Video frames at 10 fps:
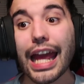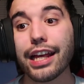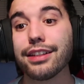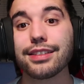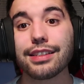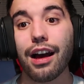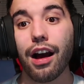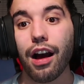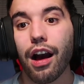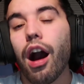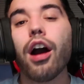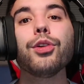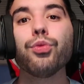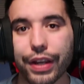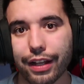is
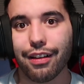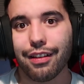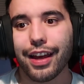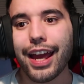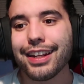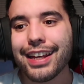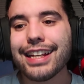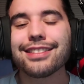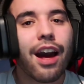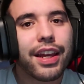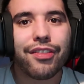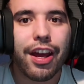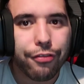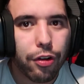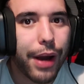unreal. And he's not even
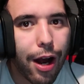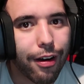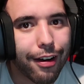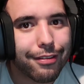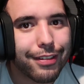at full power.